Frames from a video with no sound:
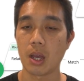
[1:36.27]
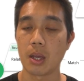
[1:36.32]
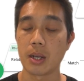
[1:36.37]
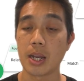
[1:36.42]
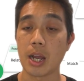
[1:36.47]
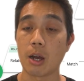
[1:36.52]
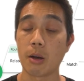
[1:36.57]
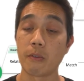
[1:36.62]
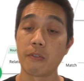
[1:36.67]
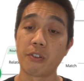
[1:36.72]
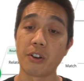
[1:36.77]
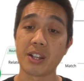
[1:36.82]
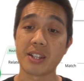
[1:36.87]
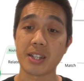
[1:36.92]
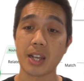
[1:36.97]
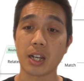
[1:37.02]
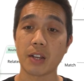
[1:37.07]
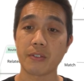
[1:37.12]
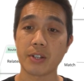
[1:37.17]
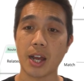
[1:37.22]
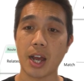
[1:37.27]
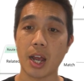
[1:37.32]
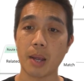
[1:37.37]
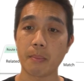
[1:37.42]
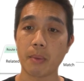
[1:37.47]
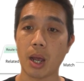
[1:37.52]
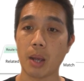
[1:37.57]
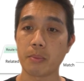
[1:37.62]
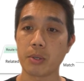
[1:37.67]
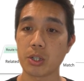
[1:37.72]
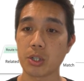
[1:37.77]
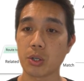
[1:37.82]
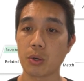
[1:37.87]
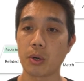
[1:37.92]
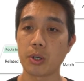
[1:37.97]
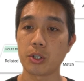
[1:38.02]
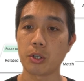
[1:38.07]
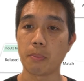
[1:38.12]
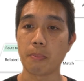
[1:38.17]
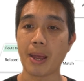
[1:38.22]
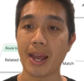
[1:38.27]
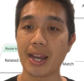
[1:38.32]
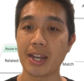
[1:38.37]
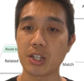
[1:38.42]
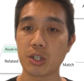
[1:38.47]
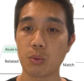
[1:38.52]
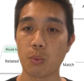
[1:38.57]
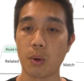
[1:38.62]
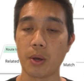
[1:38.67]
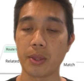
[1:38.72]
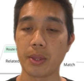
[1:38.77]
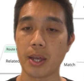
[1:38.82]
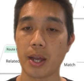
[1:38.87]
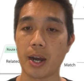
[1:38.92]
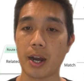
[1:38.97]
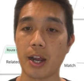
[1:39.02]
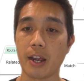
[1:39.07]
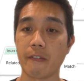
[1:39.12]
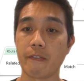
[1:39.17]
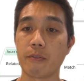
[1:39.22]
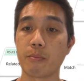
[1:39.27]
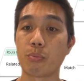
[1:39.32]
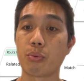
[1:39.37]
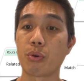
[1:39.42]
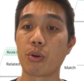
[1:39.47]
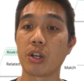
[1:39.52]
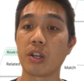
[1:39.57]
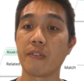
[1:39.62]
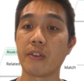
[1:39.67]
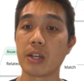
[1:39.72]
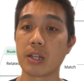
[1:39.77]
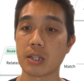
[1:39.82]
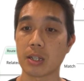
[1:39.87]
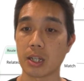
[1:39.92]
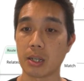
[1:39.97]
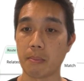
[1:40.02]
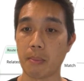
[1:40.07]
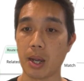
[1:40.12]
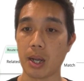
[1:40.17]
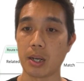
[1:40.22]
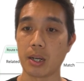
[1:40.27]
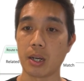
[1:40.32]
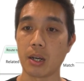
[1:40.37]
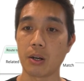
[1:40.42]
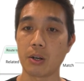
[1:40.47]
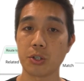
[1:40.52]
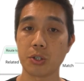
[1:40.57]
Now, for the sake of time, I'm just going to paste one that I've previously made here